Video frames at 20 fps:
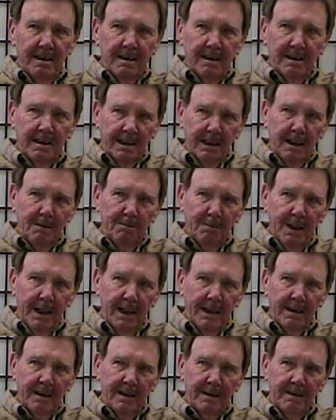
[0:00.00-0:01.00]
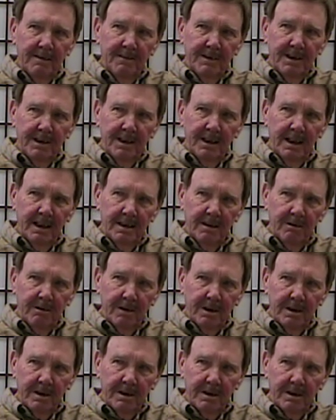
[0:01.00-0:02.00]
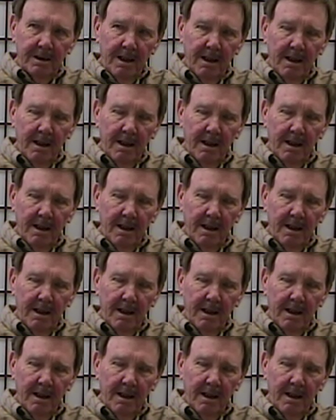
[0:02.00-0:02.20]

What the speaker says: To come back to division headquarters.